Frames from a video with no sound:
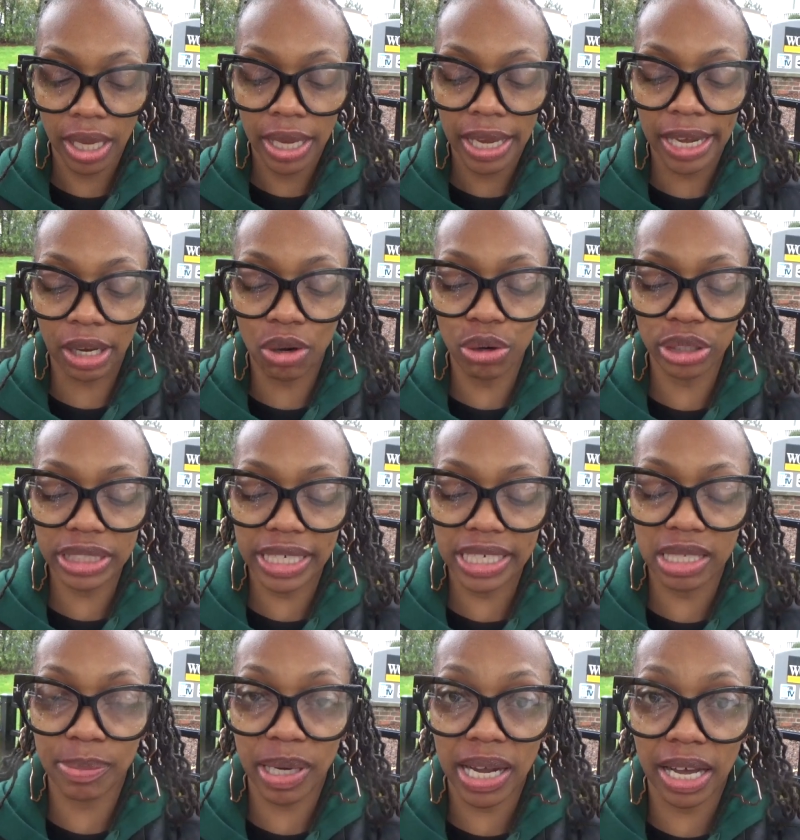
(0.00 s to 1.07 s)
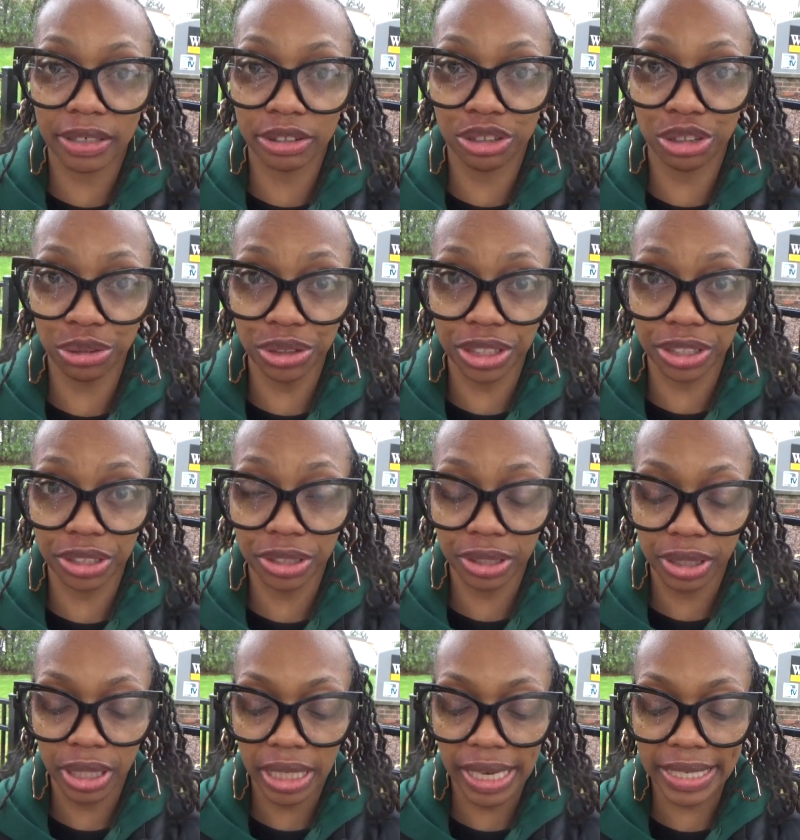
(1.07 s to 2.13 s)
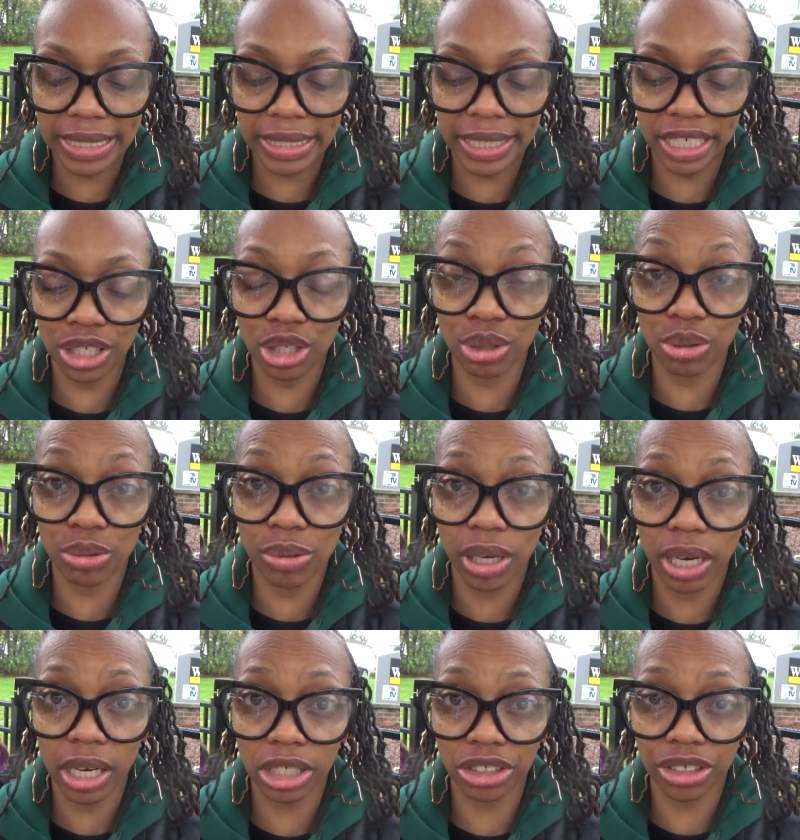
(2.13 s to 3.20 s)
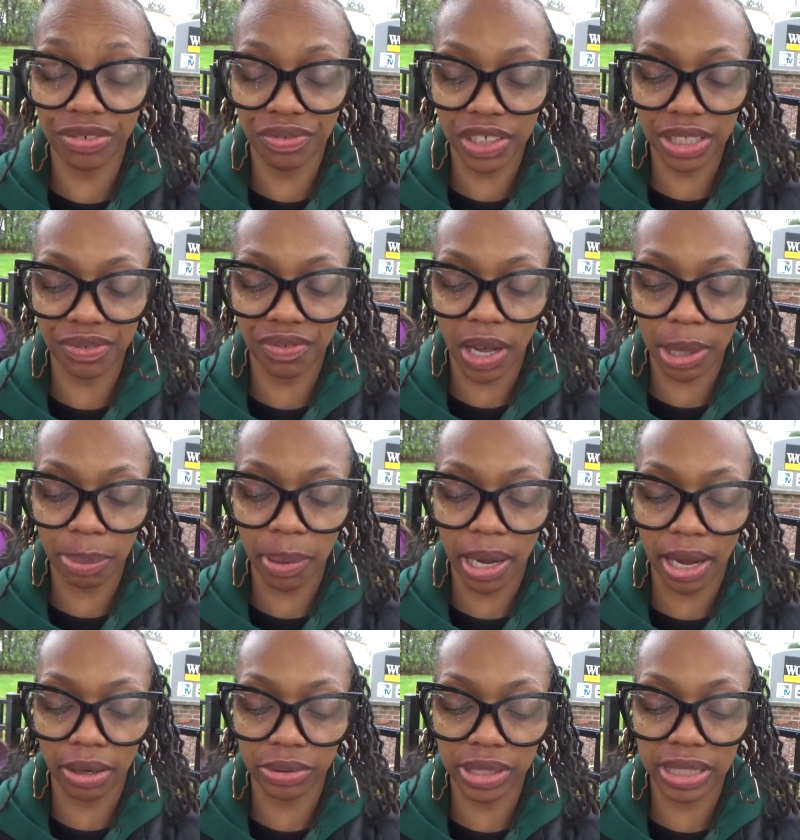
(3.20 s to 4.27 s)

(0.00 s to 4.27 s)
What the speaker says: And Cortez McConnor Jr., a 6'2", 155-pound,